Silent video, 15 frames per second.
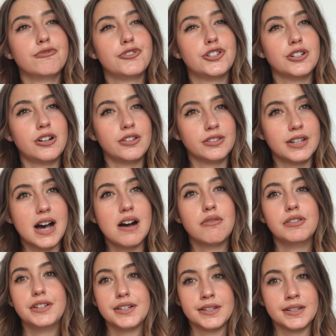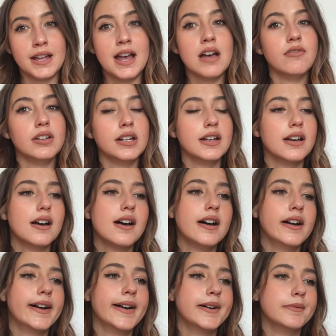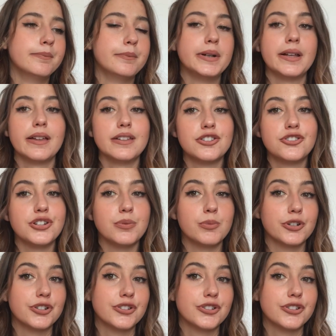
John Towel doesn't have it, but it's cheaper.